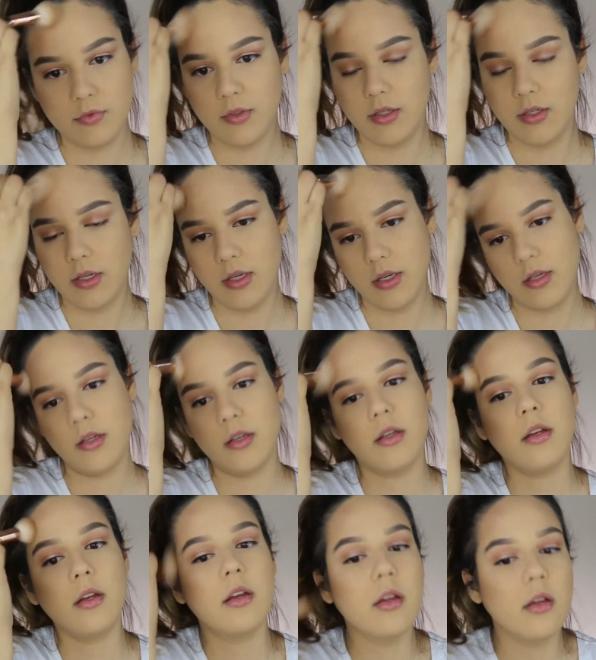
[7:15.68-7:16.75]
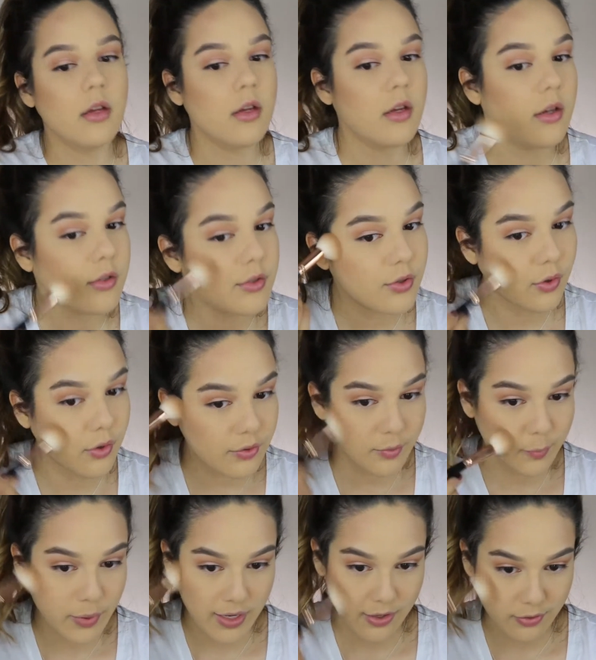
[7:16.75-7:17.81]
Okay, so the
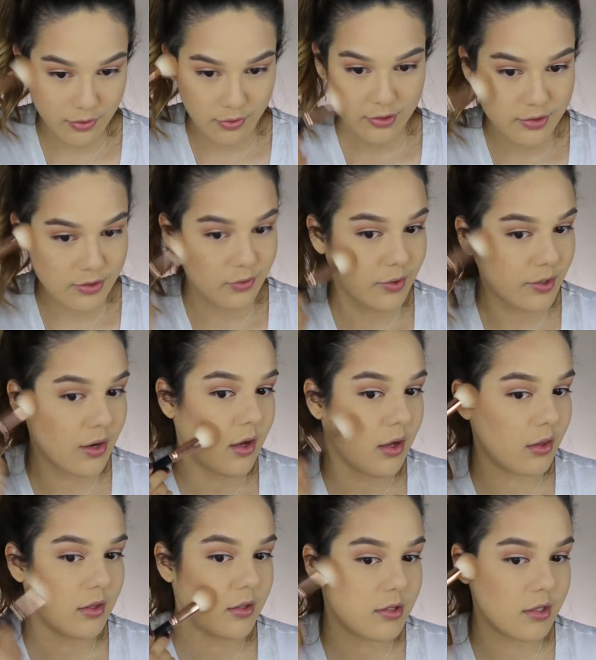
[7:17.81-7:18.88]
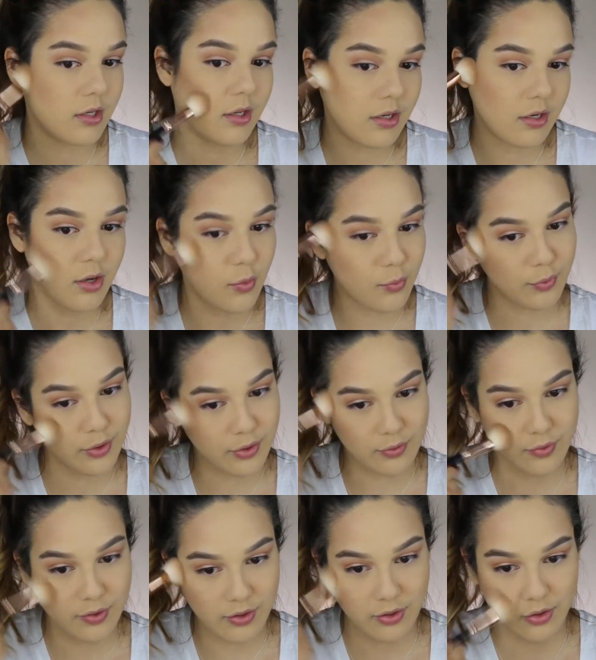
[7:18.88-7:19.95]
powder is going on the skin
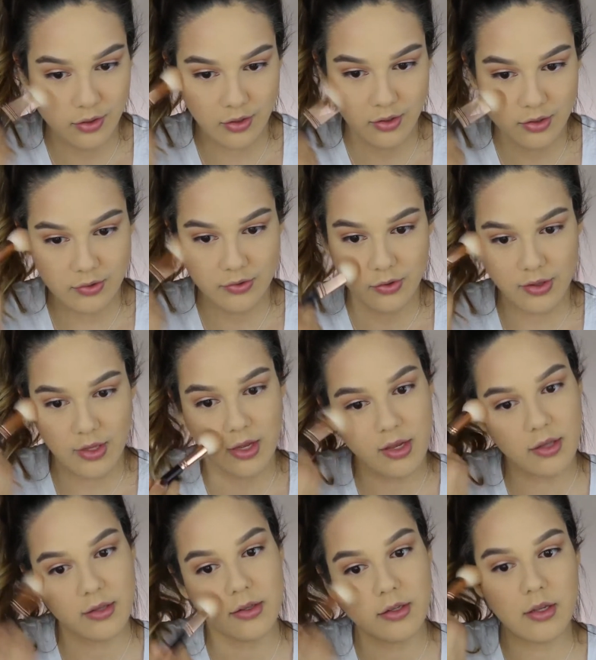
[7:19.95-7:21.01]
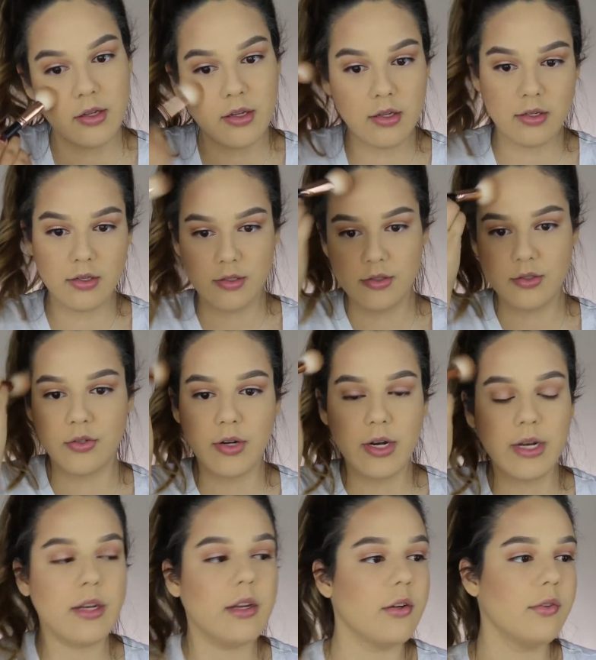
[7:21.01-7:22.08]
really good, so that is
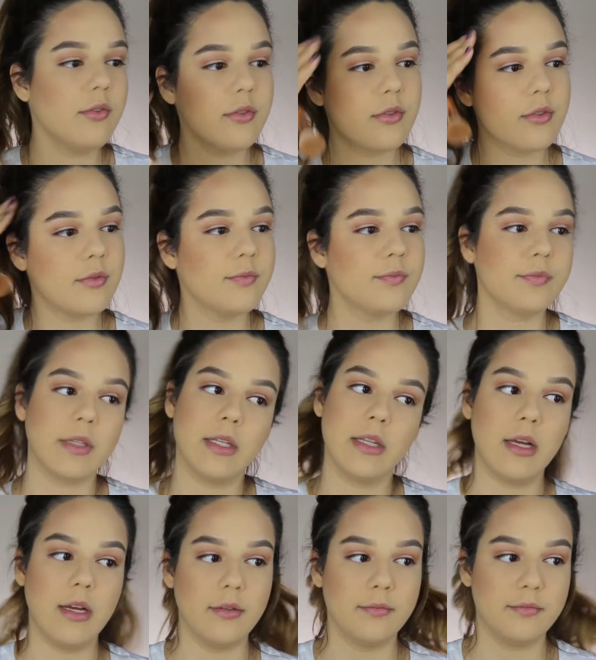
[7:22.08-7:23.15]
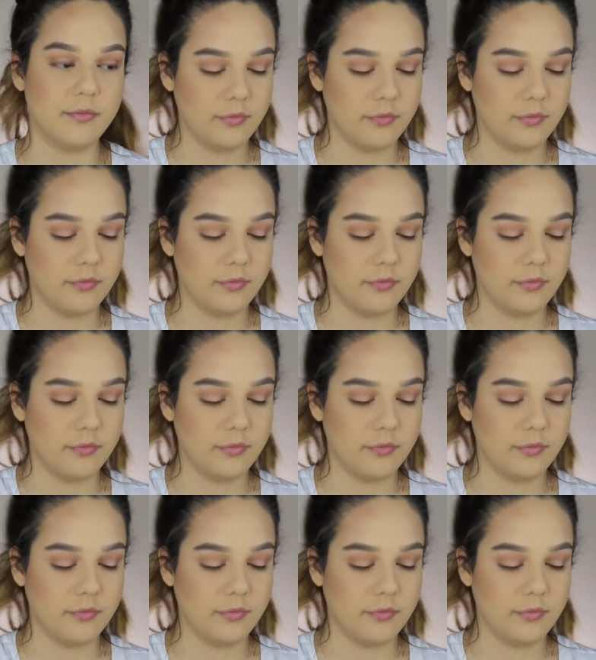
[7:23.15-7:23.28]
great news. Like that,